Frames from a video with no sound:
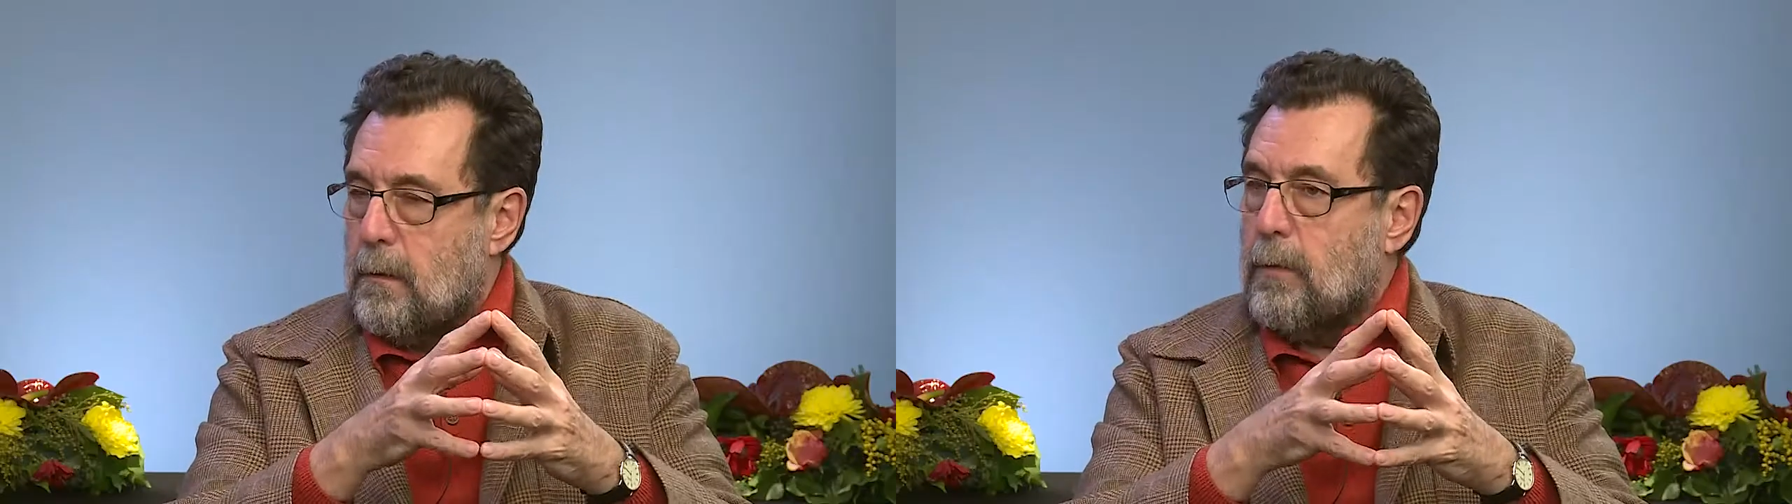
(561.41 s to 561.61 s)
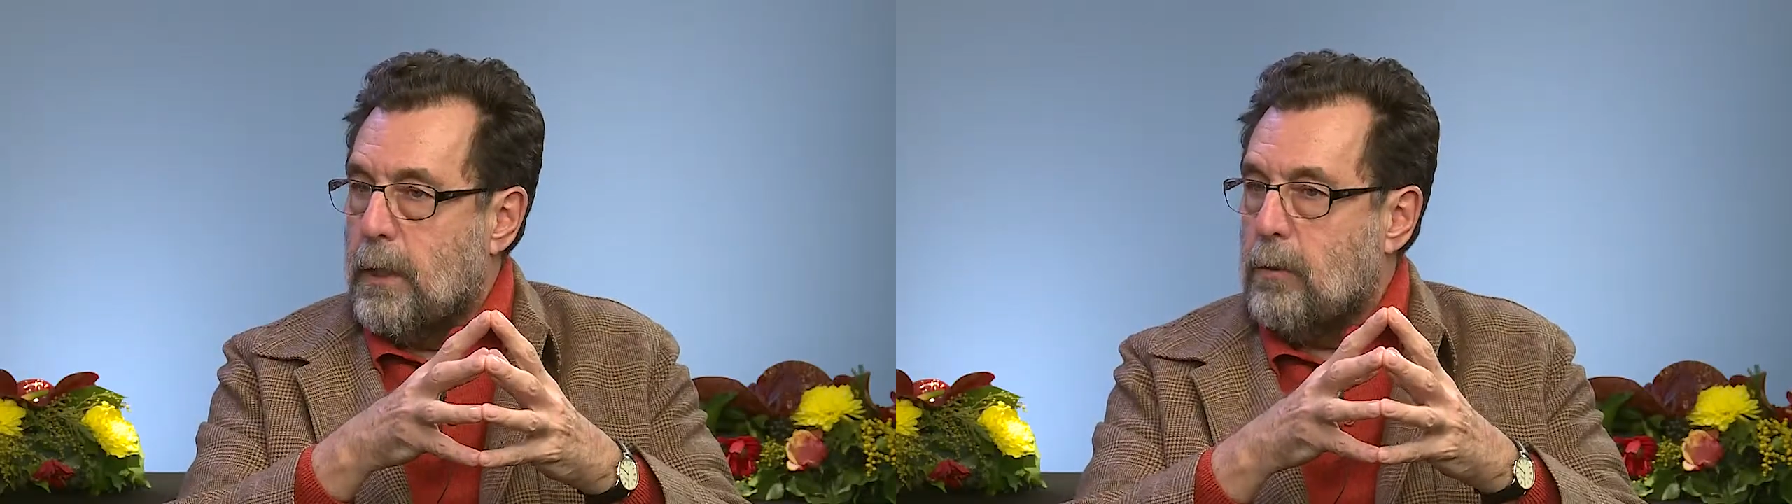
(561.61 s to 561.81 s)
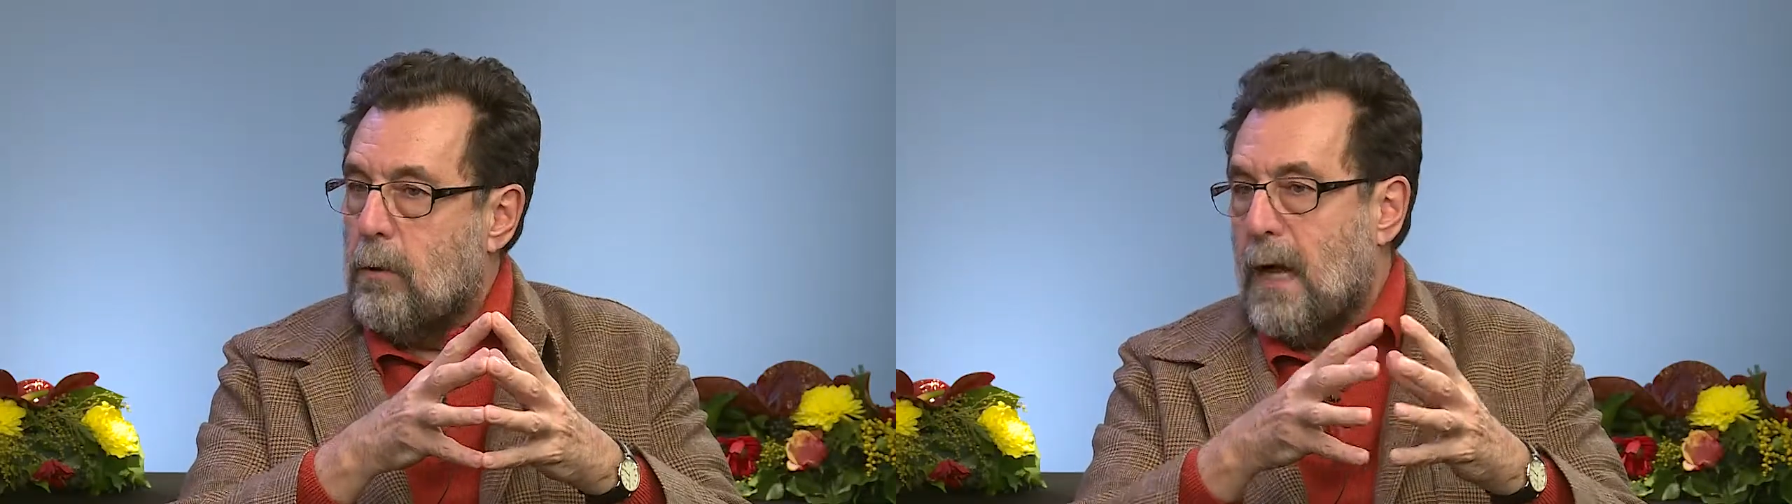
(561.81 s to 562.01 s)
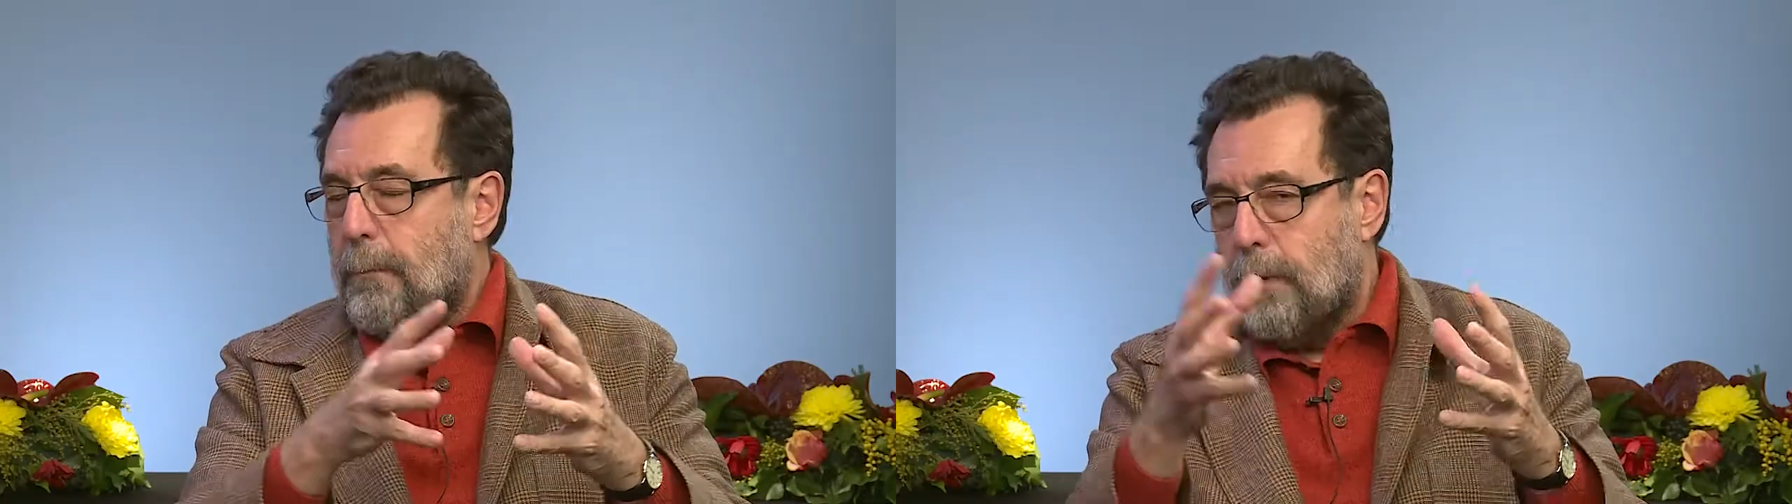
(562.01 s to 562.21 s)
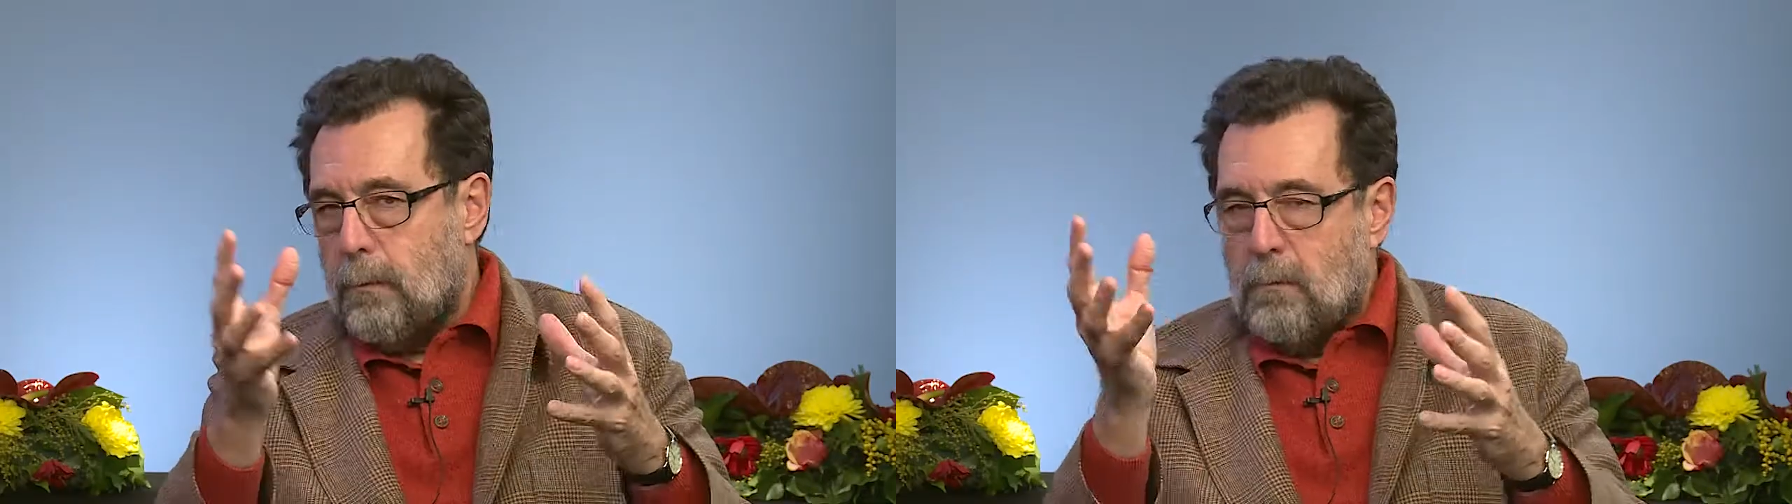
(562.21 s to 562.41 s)
is going to
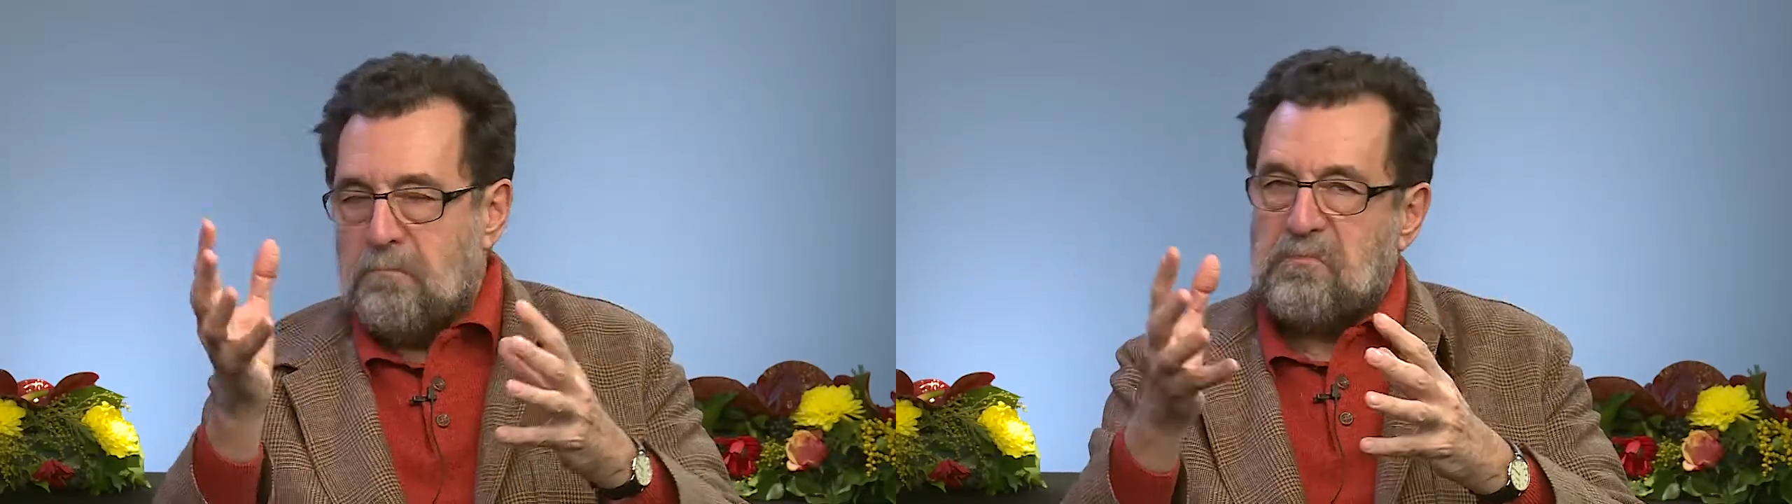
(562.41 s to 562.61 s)
happen,